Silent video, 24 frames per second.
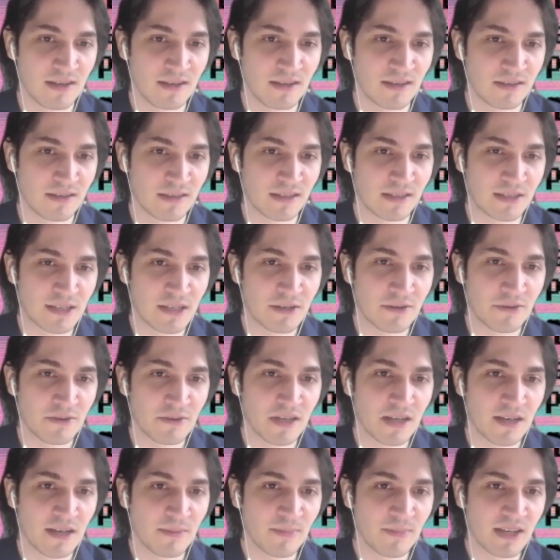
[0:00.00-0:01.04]

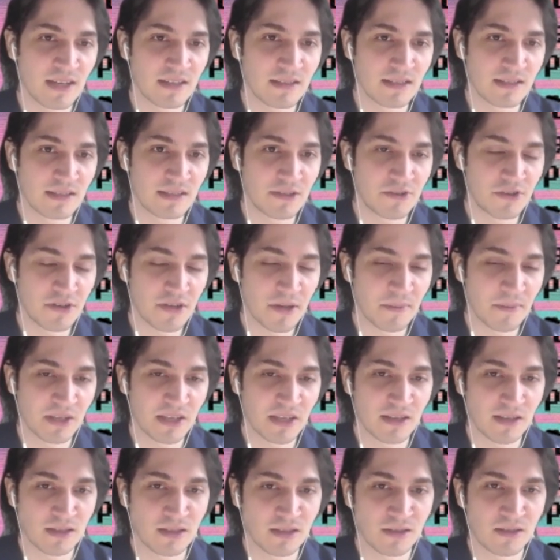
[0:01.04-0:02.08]
Ethereum and Ethereum
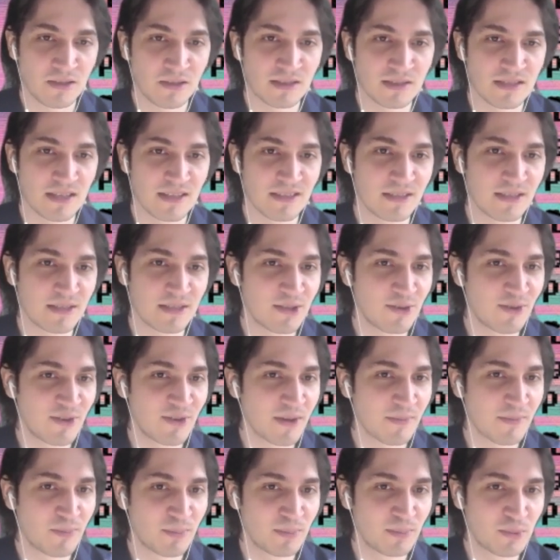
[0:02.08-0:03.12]
killers and
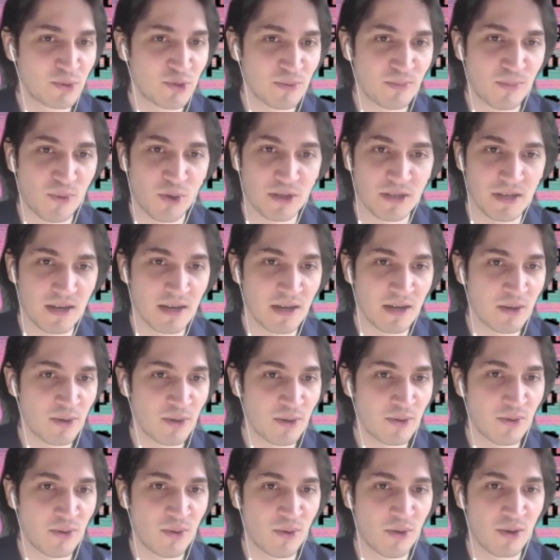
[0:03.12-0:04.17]
Ethereum 2.0
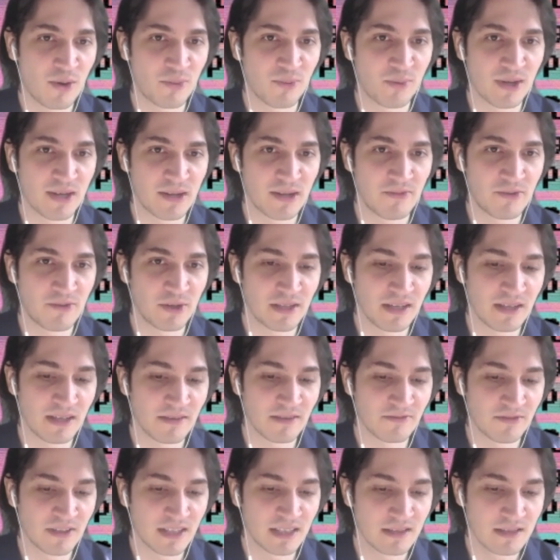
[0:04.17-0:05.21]
or whatever they
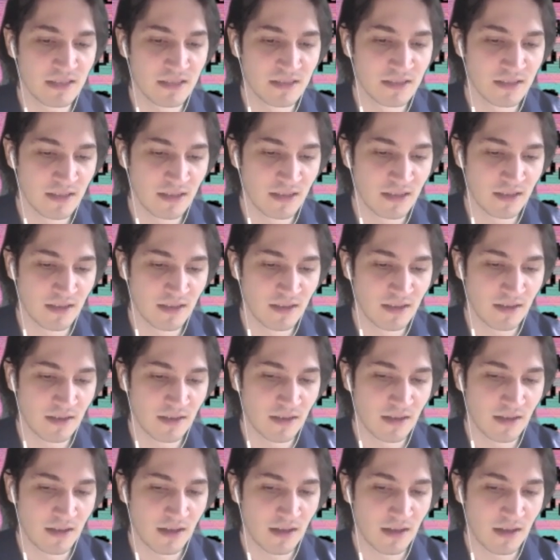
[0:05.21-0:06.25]
invent.
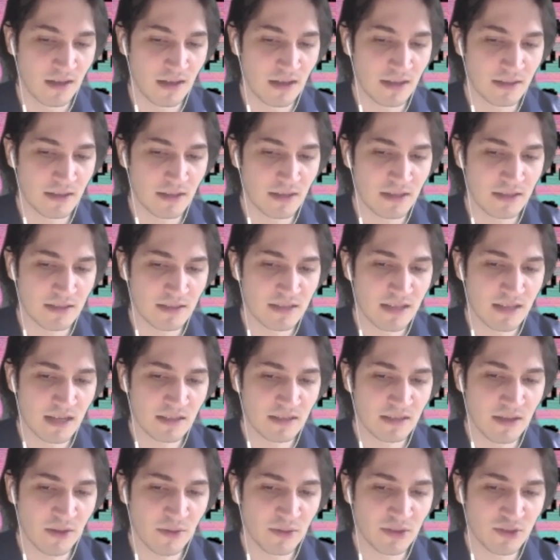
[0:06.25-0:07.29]
And it's not
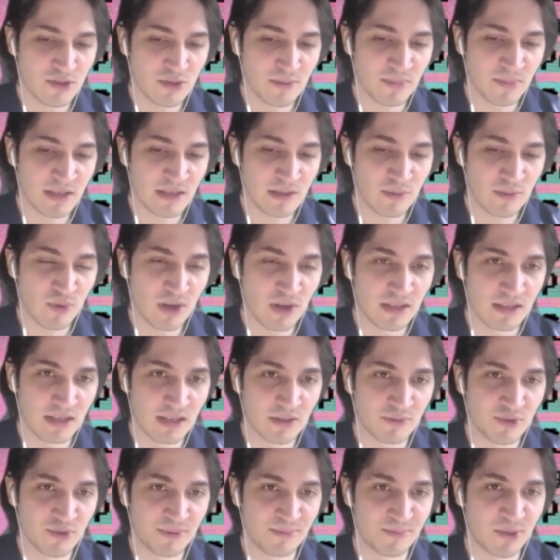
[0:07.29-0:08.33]
going to be
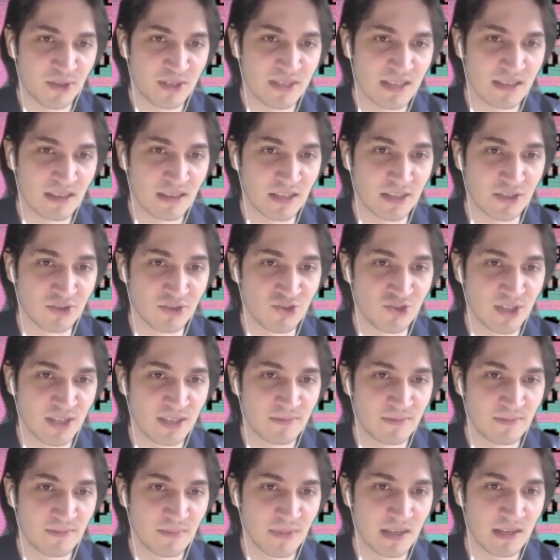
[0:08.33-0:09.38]
100% legit.
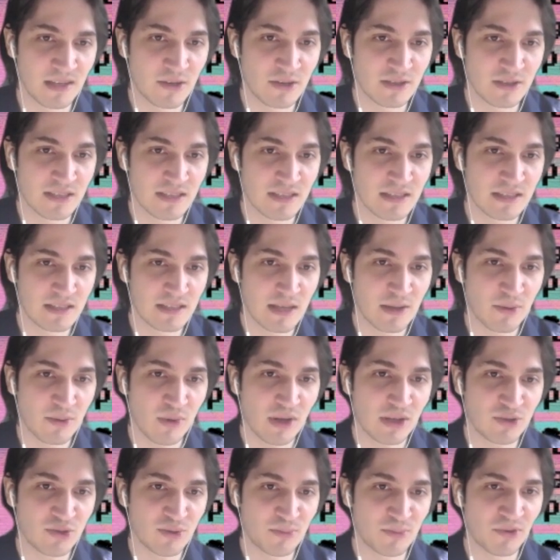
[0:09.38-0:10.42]
And there's no
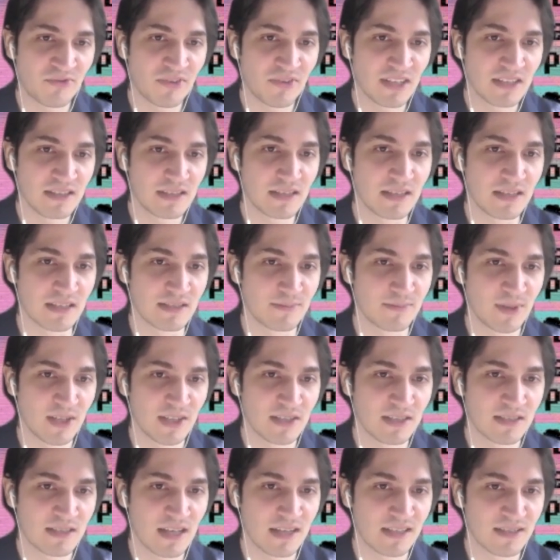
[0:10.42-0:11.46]
way to prevent this
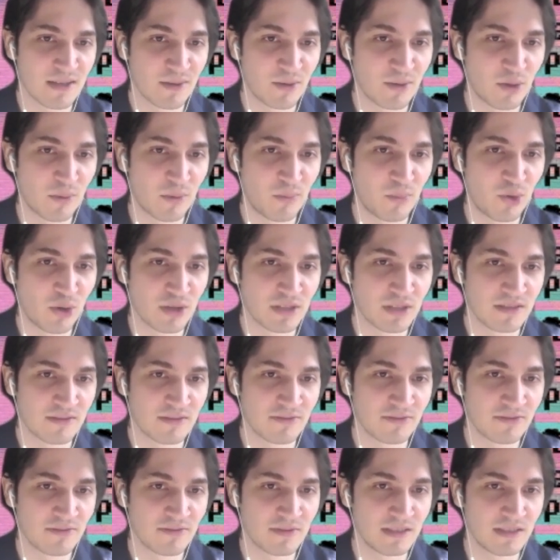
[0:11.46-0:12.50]
because that's the whole point of
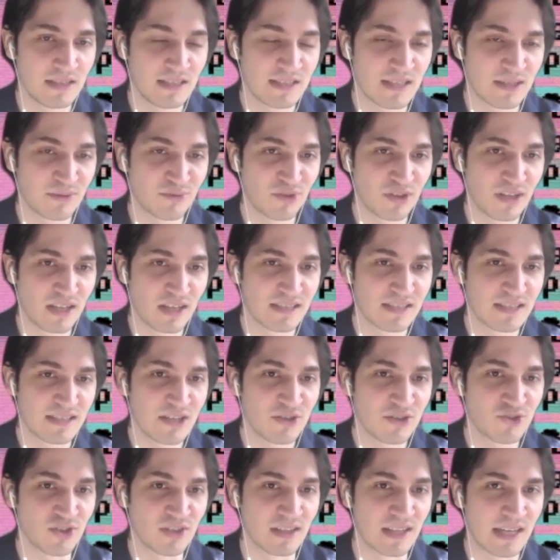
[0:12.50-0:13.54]

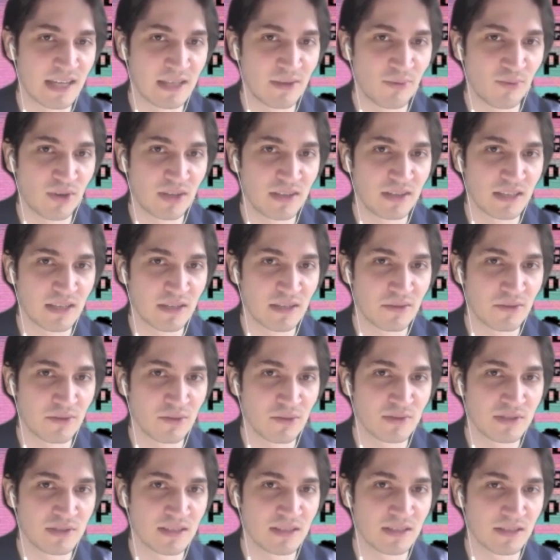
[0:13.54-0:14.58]
decentralization. Anyone can mm-hmm.
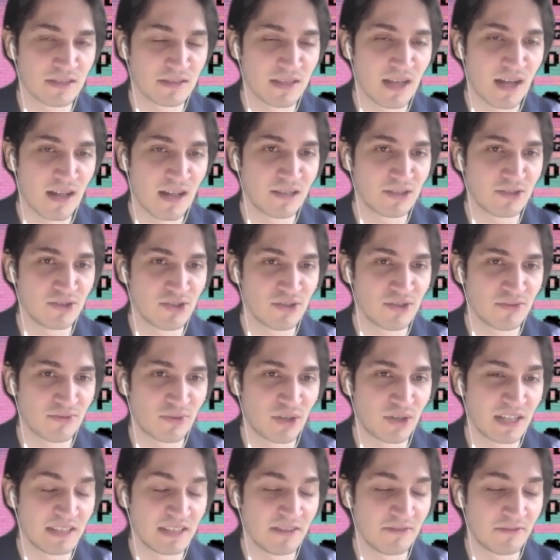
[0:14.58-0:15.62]
use the technology for
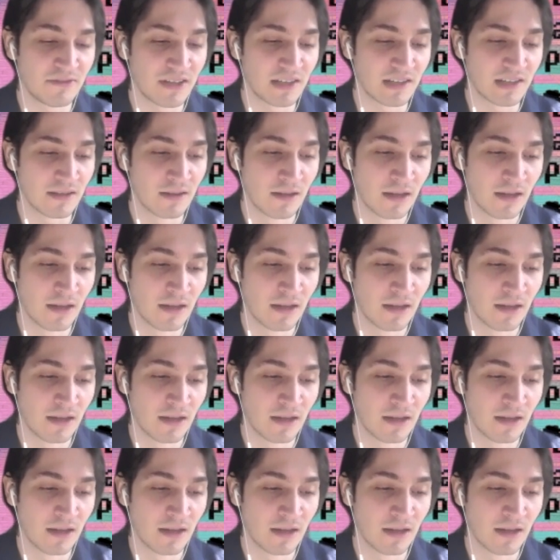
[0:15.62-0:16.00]
anything